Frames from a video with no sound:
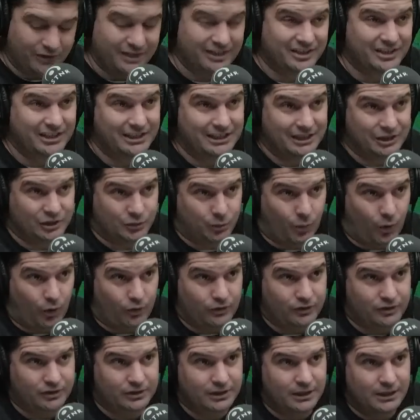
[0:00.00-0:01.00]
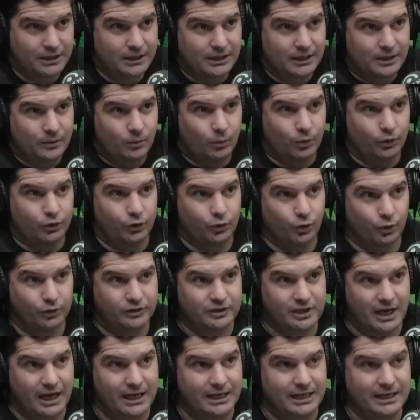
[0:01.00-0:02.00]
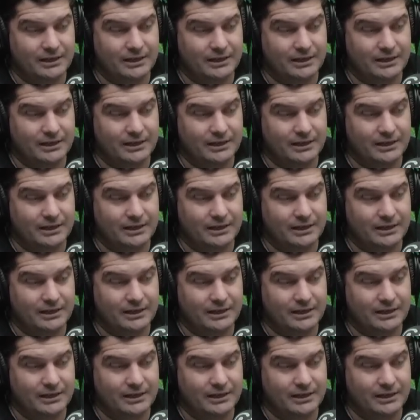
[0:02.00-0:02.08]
the Sydney Swans. What your take